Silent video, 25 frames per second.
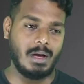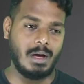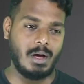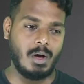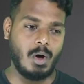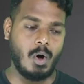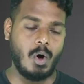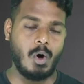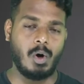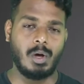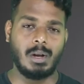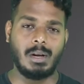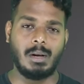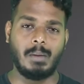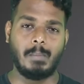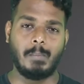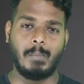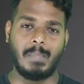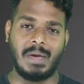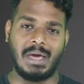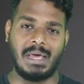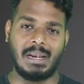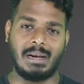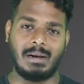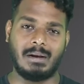All
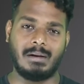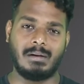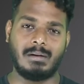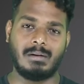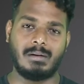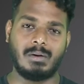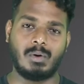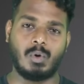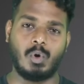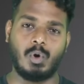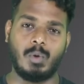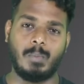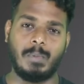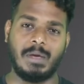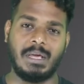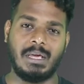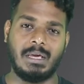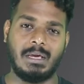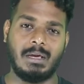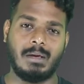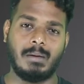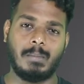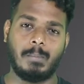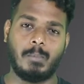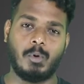men could
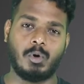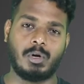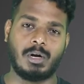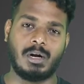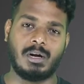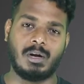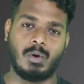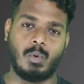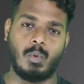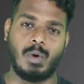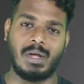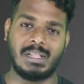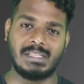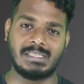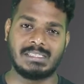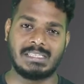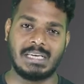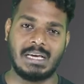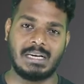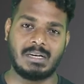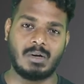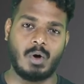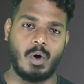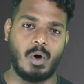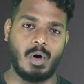be put under one
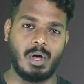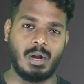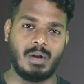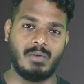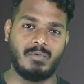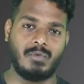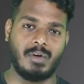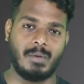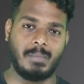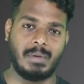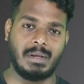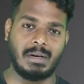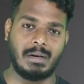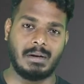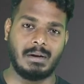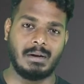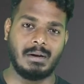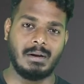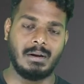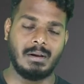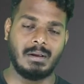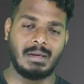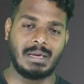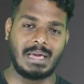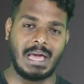set, all women
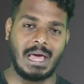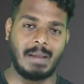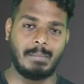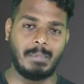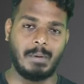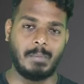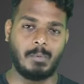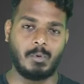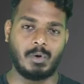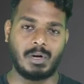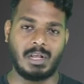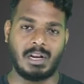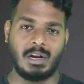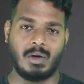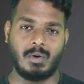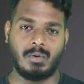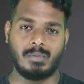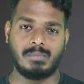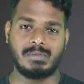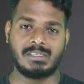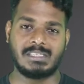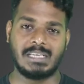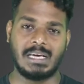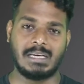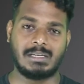can be put in a
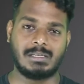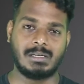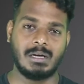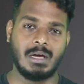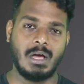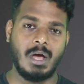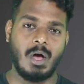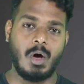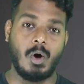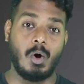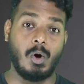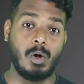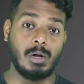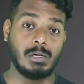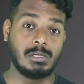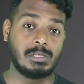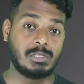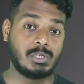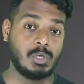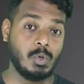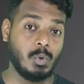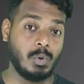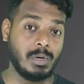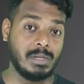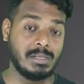set, all
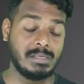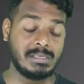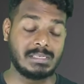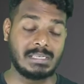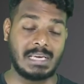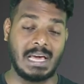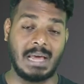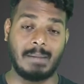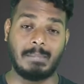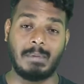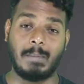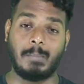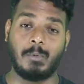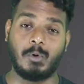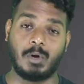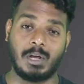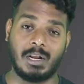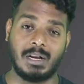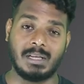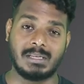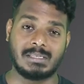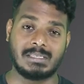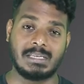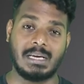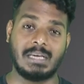students can be put
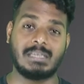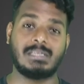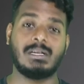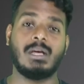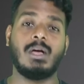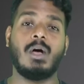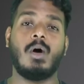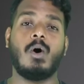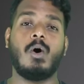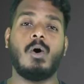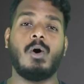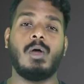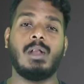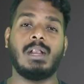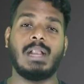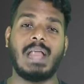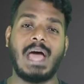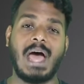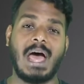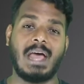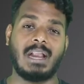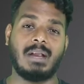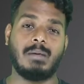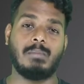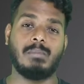in a set, all
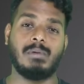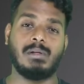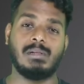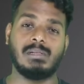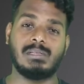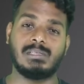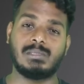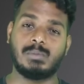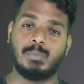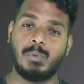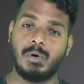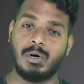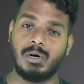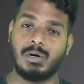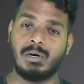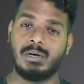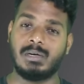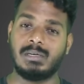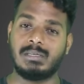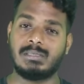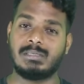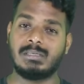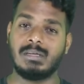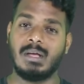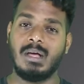animals,
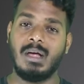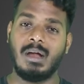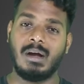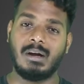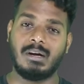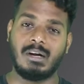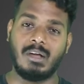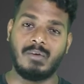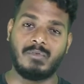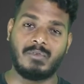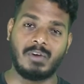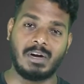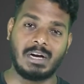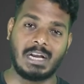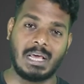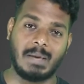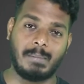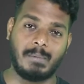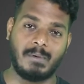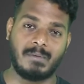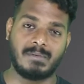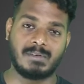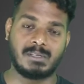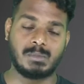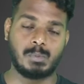birds, different type
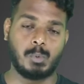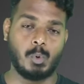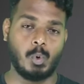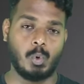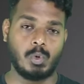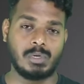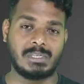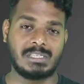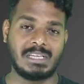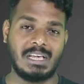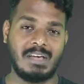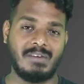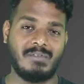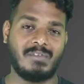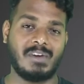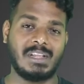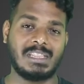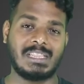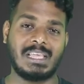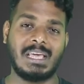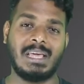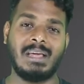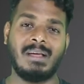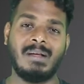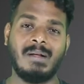of sports,
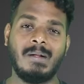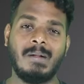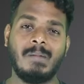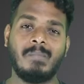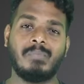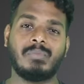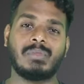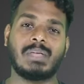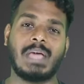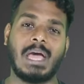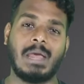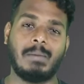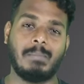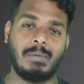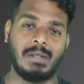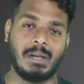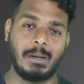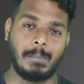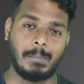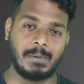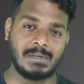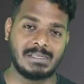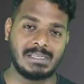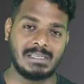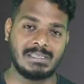everything can be
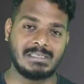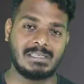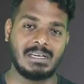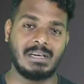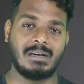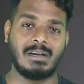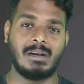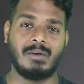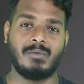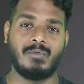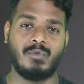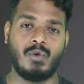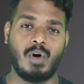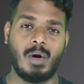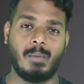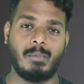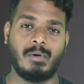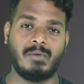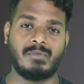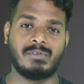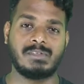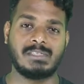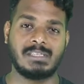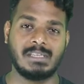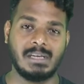represented in form
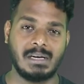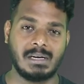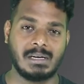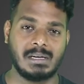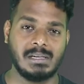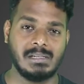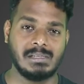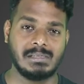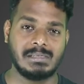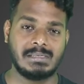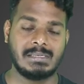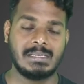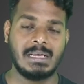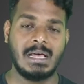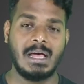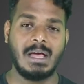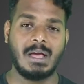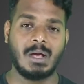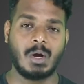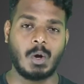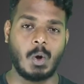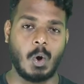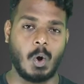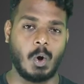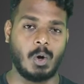of circles
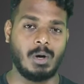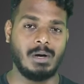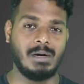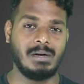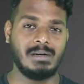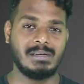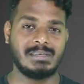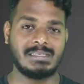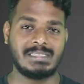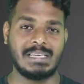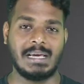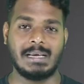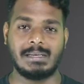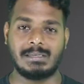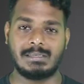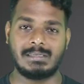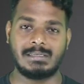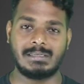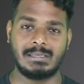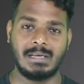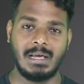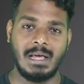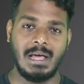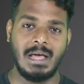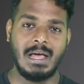called
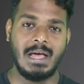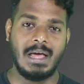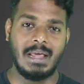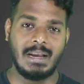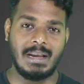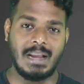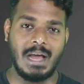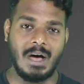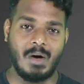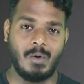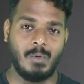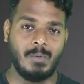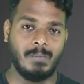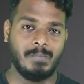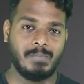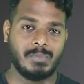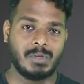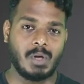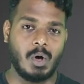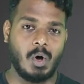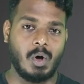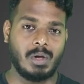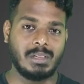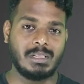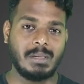sets. Now,
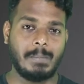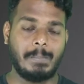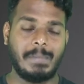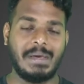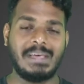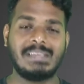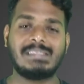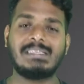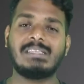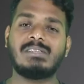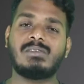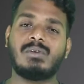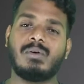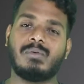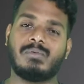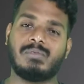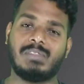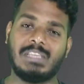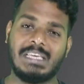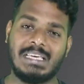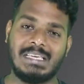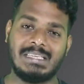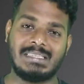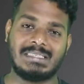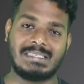on the basis of
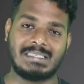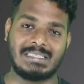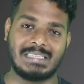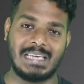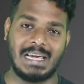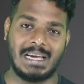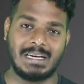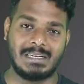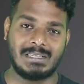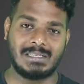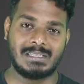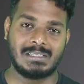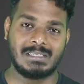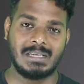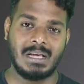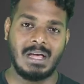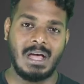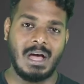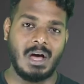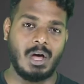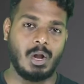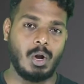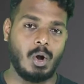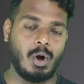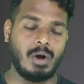these sets,
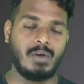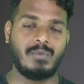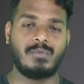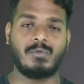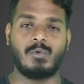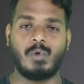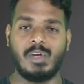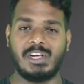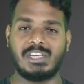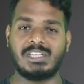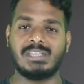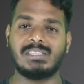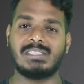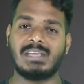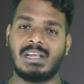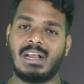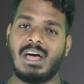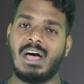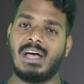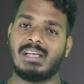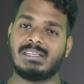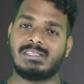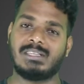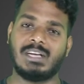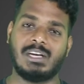a lot of questions are
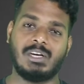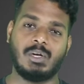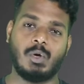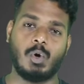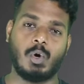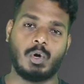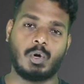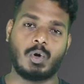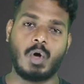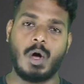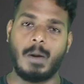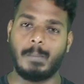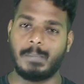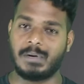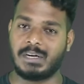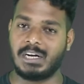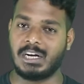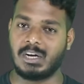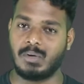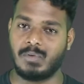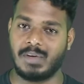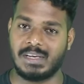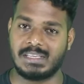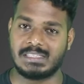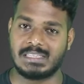asked in your
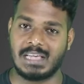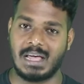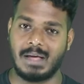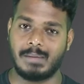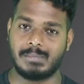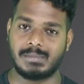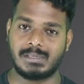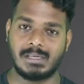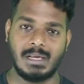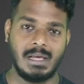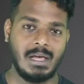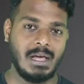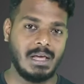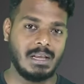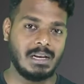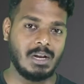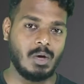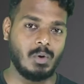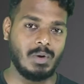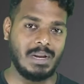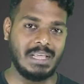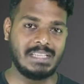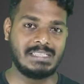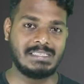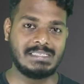competitive exams. Now
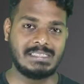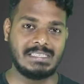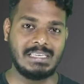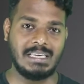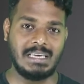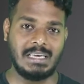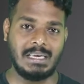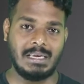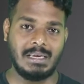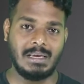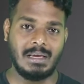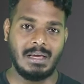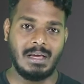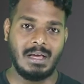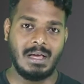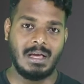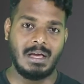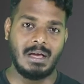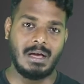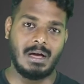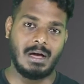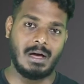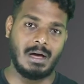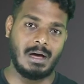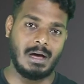let's see
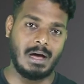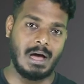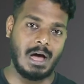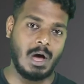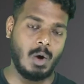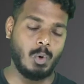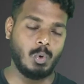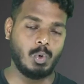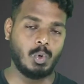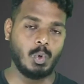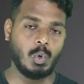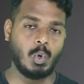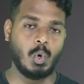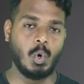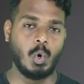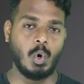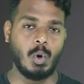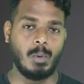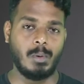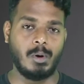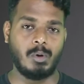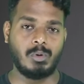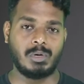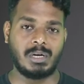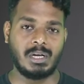how to go
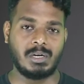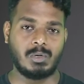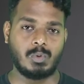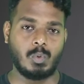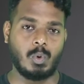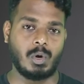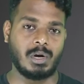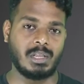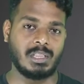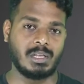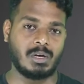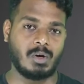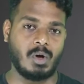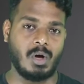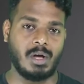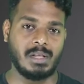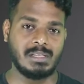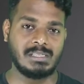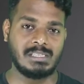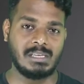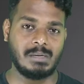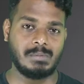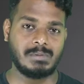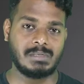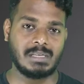about it, what are the
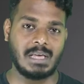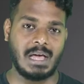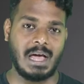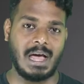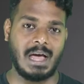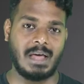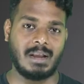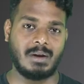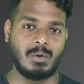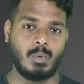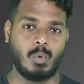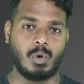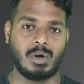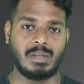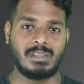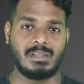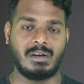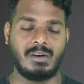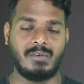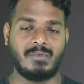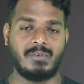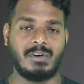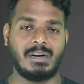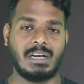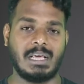concepts and what are the
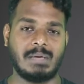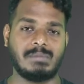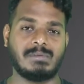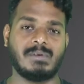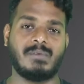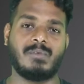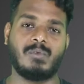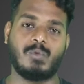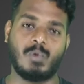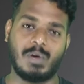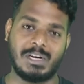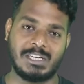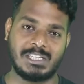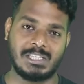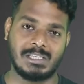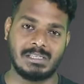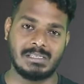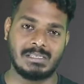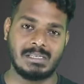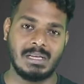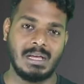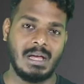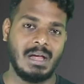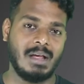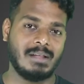different types of
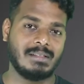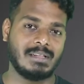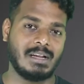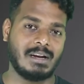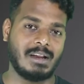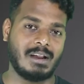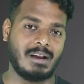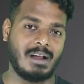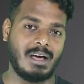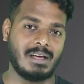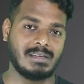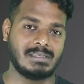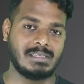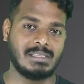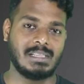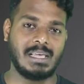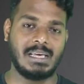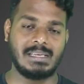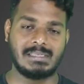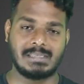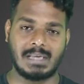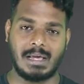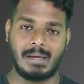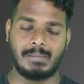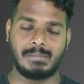questions that are asked in the
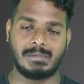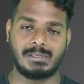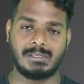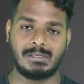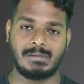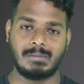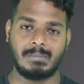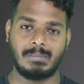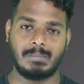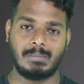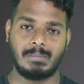exams.